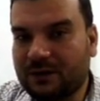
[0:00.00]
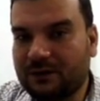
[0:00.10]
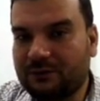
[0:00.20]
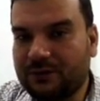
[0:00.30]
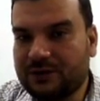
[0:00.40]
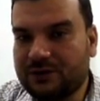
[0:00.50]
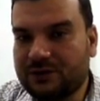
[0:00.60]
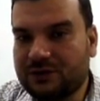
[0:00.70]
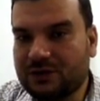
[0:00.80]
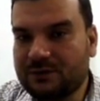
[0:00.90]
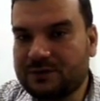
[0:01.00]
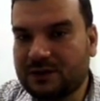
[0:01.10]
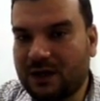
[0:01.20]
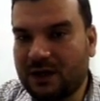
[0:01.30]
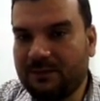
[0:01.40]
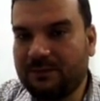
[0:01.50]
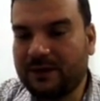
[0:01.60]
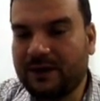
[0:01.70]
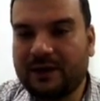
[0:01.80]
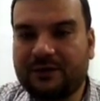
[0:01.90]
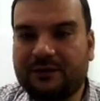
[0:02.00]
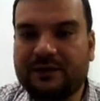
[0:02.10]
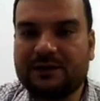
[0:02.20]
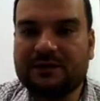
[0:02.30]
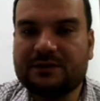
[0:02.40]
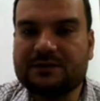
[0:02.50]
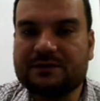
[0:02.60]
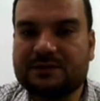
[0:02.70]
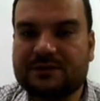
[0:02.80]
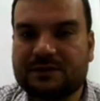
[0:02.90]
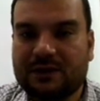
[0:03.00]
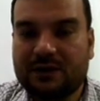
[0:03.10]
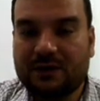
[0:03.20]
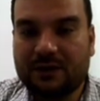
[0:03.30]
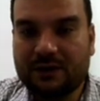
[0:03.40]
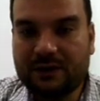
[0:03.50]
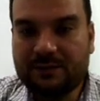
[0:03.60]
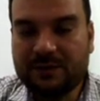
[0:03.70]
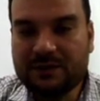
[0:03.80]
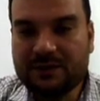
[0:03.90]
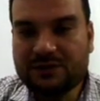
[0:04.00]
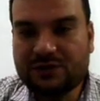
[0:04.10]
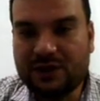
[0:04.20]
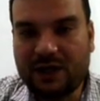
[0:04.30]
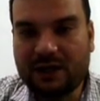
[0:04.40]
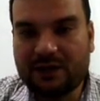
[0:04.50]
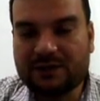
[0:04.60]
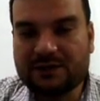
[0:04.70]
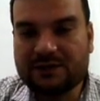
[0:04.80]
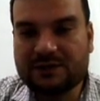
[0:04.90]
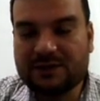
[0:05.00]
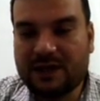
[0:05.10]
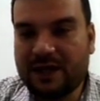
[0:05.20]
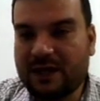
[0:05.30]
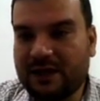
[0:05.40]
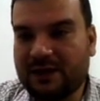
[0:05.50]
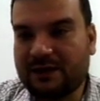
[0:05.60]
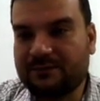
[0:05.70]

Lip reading: A fish jumps up and returns. Ripples shake the lake.